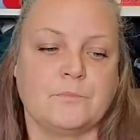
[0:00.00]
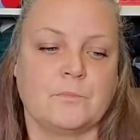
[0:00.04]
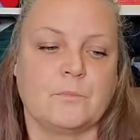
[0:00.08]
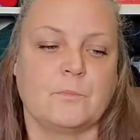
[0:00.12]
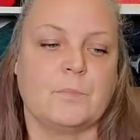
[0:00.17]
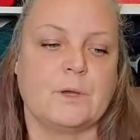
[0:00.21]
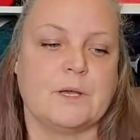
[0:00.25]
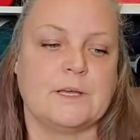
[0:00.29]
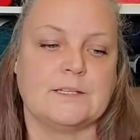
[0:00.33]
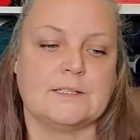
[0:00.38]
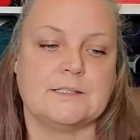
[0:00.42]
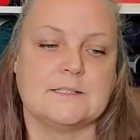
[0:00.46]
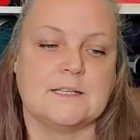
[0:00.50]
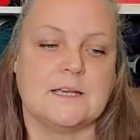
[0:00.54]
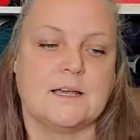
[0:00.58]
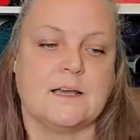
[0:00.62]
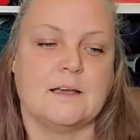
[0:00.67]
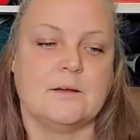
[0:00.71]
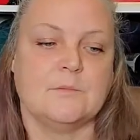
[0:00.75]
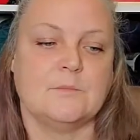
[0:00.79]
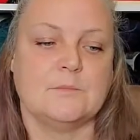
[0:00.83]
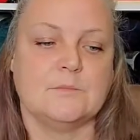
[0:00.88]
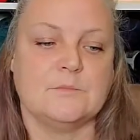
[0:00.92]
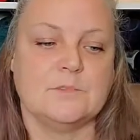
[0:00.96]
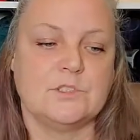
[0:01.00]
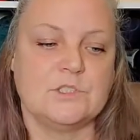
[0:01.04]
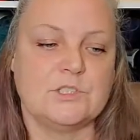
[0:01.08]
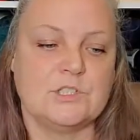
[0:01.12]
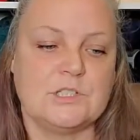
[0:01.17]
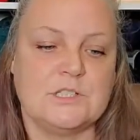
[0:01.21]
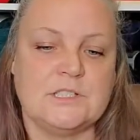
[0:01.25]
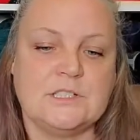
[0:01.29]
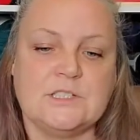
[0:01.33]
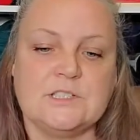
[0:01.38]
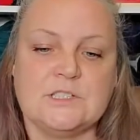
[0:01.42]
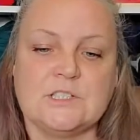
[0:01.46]
But
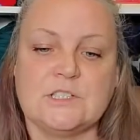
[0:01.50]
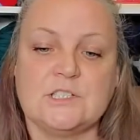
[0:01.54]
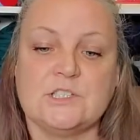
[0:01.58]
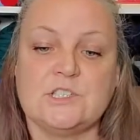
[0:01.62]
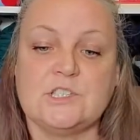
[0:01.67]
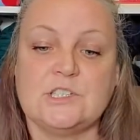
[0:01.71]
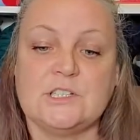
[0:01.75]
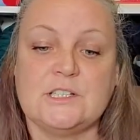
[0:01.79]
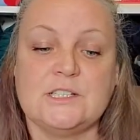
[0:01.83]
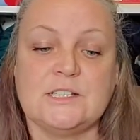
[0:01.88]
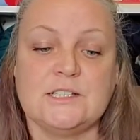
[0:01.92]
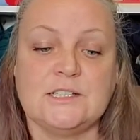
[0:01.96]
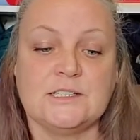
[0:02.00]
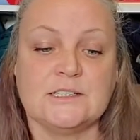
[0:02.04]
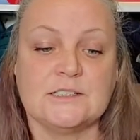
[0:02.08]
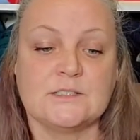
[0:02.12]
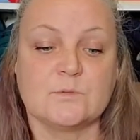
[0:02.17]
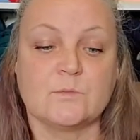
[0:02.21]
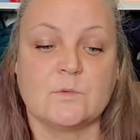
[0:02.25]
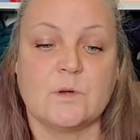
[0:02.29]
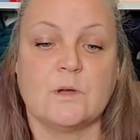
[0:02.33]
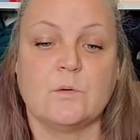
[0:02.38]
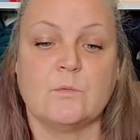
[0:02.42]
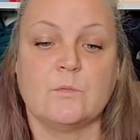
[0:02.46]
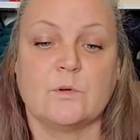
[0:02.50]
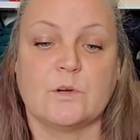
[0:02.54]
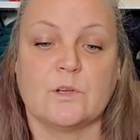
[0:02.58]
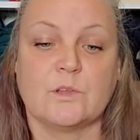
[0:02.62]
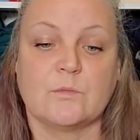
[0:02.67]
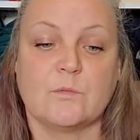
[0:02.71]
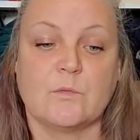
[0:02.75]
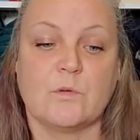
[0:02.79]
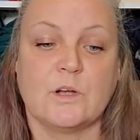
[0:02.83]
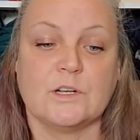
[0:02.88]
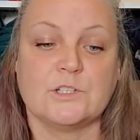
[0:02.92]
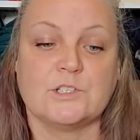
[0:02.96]
she is well
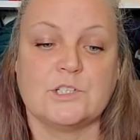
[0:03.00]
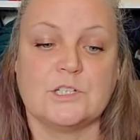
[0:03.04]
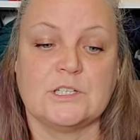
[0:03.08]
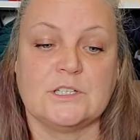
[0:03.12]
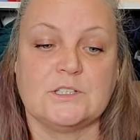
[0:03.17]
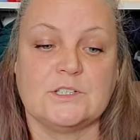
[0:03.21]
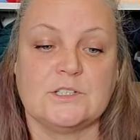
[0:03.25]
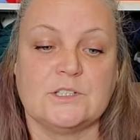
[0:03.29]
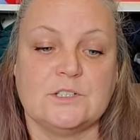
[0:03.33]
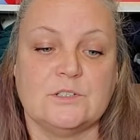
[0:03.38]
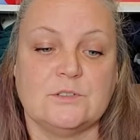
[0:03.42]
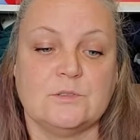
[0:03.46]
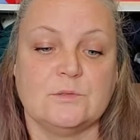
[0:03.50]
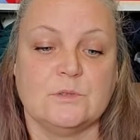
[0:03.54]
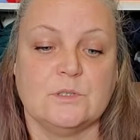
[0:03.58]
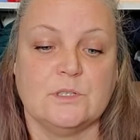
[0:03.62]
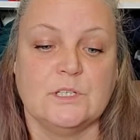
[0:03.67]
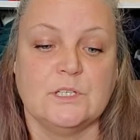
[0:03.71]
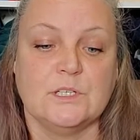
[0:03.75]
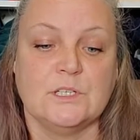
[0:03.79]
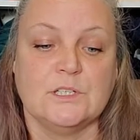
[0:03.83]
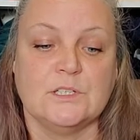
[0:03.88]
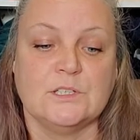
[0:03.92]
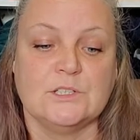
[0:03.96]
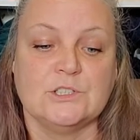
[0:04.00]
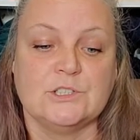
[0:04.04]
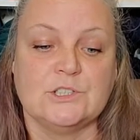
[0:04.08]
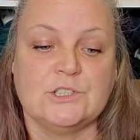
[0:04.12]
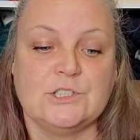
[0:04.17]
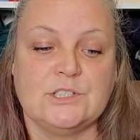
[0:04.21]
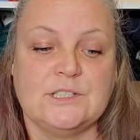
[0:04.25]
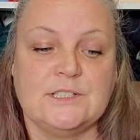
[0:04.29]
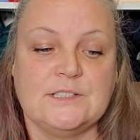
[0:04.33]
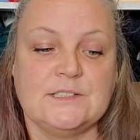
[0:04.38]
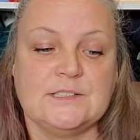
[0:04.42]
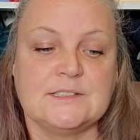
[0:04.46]
worth watching too.
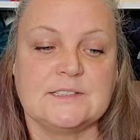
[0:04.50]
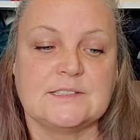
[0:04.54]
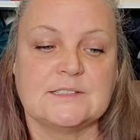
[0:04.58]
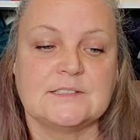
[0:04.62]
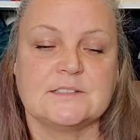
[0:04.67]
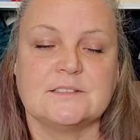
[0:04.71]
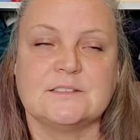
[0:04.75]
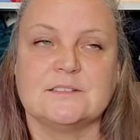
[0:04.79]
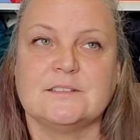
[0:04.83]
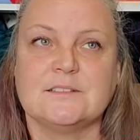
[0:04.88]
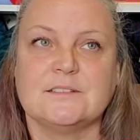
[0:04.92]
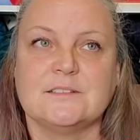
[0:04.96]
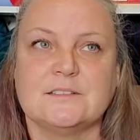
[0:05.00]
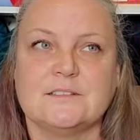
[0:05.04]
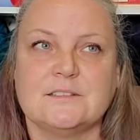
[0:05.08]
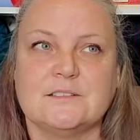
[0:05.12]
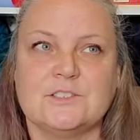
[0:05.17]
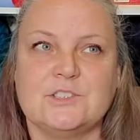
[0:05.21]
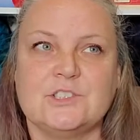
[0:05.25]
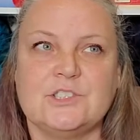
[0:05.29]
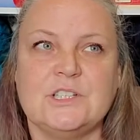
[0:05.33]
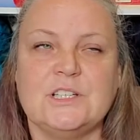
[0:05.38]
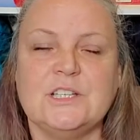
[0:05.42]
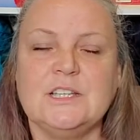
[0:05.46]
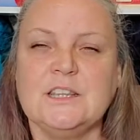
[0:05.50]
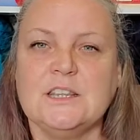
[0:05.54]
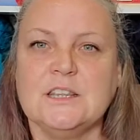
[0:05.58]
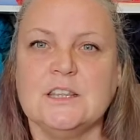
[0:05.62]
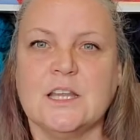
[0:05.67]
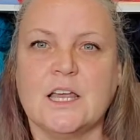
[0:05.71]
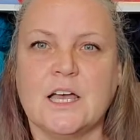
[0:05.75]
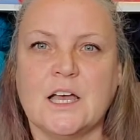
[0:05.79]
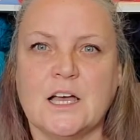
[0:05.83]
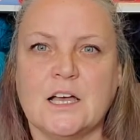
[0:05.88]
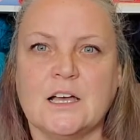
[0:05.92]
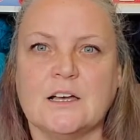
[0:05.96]
She
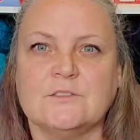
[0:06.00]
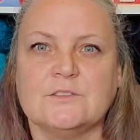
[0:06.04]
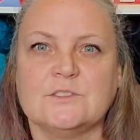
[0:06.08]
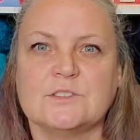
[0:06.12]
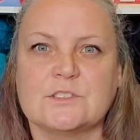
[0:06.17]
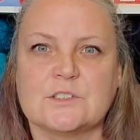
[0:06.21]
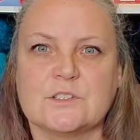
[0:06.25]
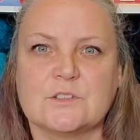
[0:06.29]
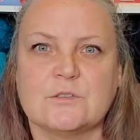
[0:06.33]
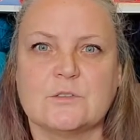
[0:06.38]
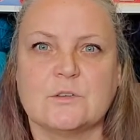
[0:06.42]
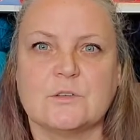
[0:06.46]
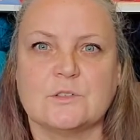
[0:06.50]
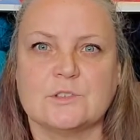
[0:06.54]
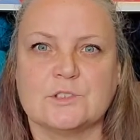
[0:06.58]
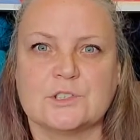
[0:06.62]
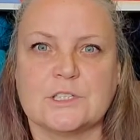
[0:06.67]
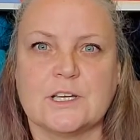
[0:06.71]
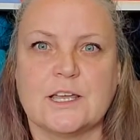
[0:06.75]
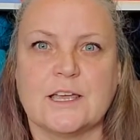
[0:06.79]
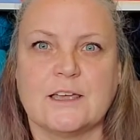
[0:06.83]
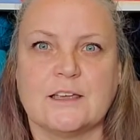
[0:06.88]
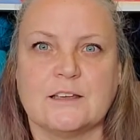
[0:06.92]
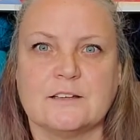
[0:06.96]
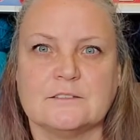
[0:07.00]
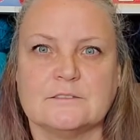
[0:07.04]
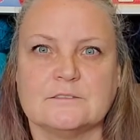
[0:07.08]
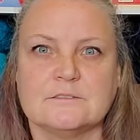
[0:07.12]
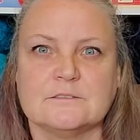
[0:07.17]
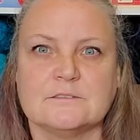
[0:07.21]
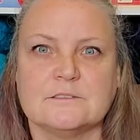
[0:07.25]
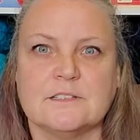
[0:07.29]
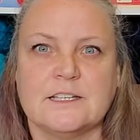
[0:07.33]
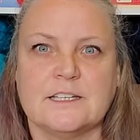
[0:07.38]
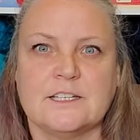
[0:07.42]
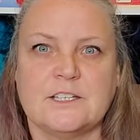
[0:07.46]
loves crochet.
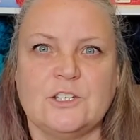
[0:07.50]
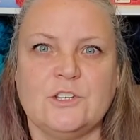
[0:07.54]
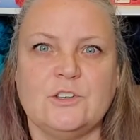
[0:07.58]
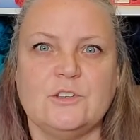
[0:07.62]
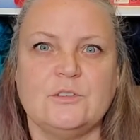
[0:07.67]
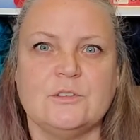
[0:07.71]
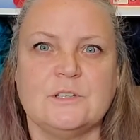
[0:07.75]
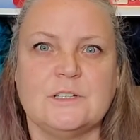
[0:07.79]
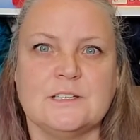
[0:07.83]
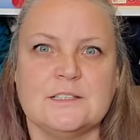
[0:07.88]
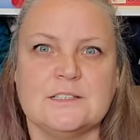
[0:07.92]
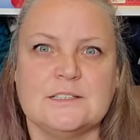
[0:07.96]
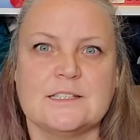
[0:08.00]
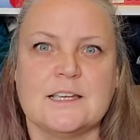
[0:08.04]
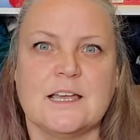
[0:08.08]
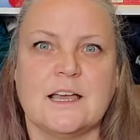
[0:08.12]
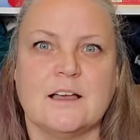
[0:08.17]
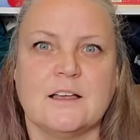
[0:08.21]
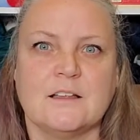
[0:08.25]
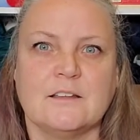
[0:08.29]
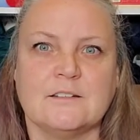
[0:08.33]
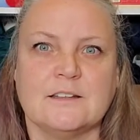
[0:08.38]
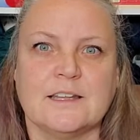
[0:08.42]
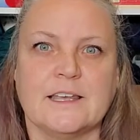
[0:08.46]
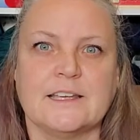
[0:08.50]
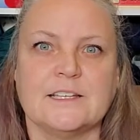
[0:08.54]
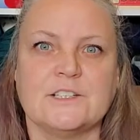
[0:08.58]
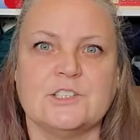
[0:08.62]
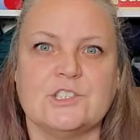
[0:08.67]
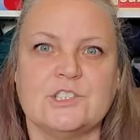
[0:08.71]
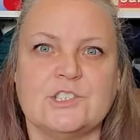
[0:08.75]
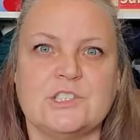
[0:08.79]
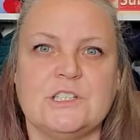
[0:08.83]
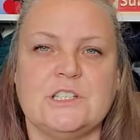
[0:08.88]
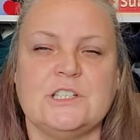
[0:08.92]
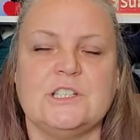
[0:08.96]
Like, you can tell, like,
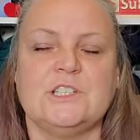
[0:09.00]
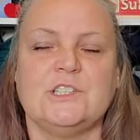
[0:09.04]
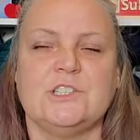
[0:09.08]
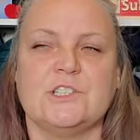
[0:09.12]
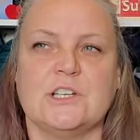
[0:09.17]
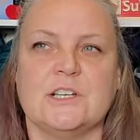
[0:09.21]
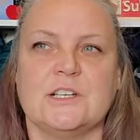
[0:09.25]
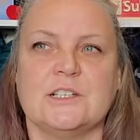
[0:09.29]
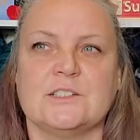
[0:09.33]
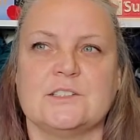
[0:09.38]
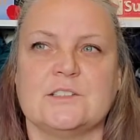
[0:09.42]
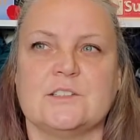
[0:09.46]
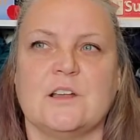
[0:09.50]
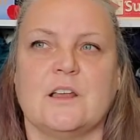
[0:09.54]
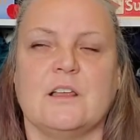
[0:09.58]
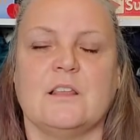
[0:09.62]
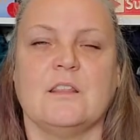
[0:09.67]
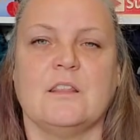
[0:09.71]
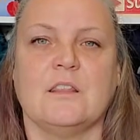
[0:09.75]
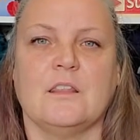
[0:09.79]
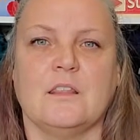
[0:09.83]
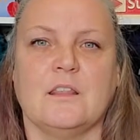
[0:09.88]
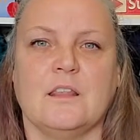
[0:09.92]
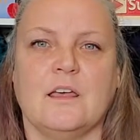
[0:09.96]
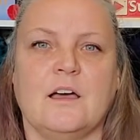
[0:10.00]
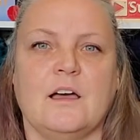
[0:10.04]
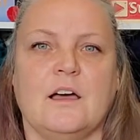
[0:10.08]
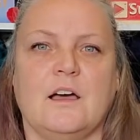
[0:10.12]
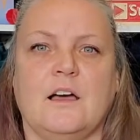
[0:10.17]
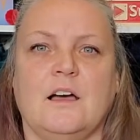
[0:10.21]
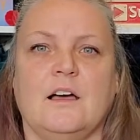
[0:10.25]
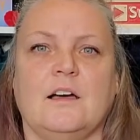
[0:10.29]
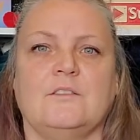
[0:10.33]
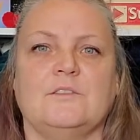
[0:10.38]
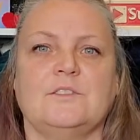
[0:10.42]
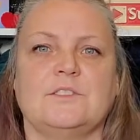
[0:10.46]
she just
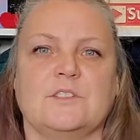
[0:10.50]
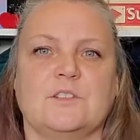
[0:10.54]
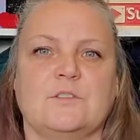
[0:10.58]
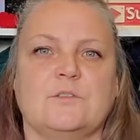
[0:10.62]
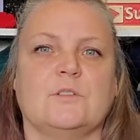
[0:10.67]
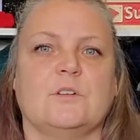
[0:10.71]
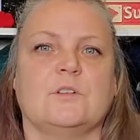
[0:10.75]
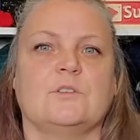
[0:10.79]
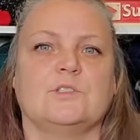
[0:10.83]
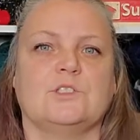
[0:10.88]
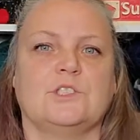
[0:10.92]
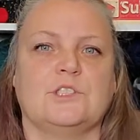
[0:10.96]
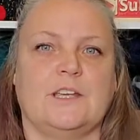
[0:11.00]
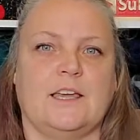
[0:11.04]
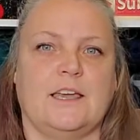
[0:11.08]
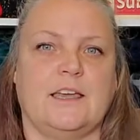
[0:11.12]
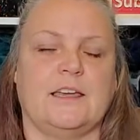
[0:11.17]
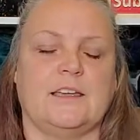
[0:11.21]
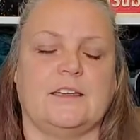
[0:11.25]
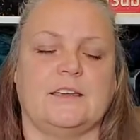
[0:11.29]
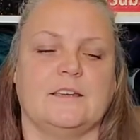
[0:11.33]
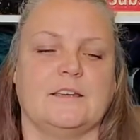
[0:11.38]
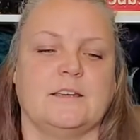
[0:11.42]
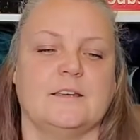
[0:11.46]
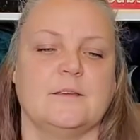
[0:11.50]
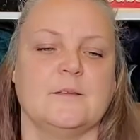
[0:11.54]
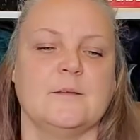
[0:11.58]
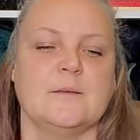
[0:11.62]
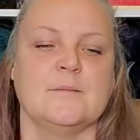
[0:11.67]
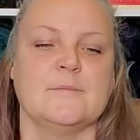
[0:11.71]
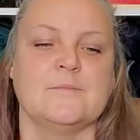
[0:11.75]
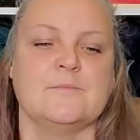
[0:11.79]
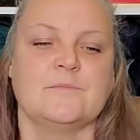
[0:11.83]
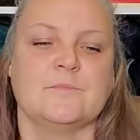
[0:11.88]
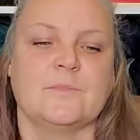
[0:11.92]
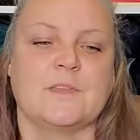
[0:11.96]
loves crochet.
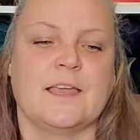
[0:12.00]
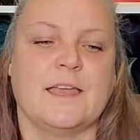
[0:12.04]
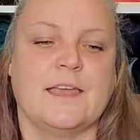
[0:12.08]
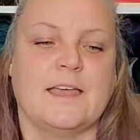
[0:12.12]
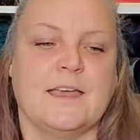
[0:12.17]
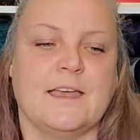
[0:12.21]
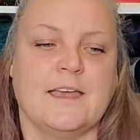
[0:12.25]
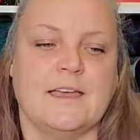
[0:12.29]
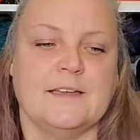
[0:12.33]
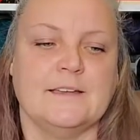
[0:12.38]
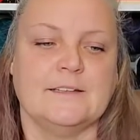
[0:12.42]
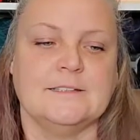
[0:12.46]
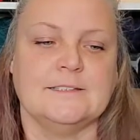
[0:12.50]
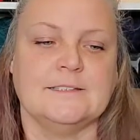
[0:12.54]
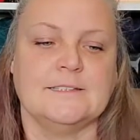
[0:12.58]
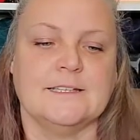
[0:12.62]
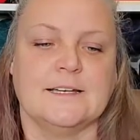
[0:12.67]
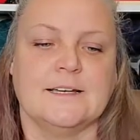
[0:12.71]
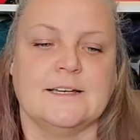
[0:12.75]
And